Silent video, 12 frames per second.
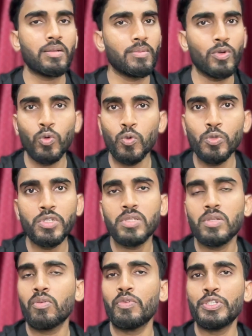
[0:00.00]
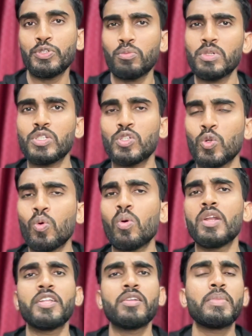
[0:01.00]
rules which you must know a
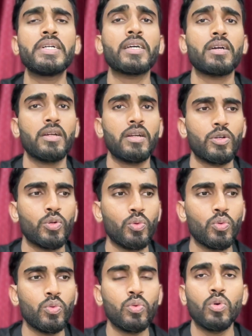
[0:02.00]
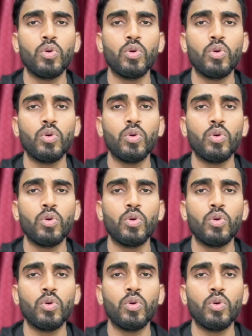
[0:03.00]
little bit to